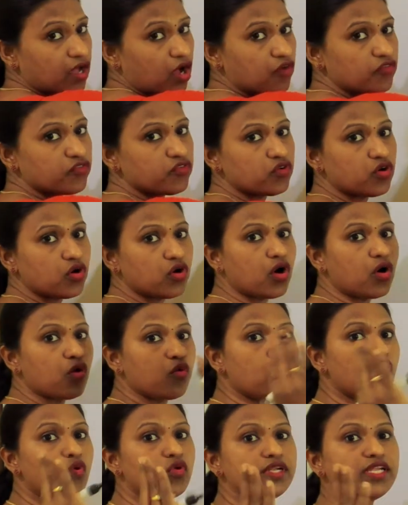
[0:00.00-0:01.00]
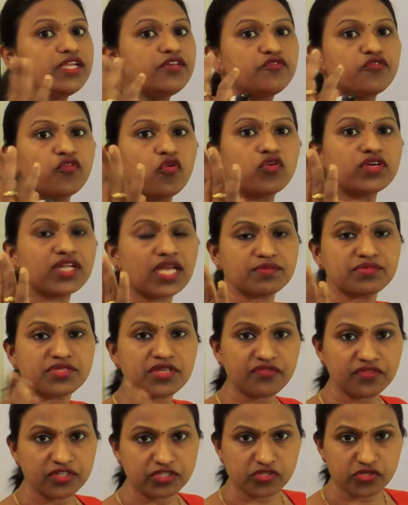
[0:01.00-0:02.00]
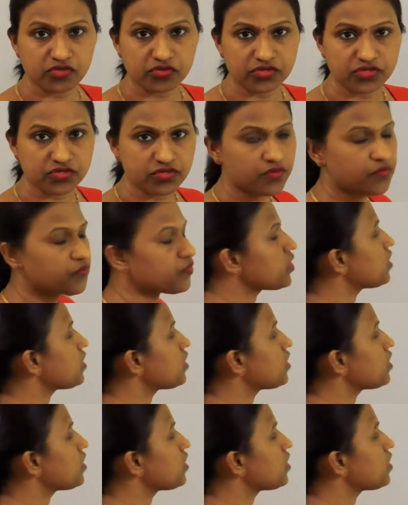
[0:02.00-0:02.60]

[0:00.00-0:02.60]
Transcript: of only four types of tissues.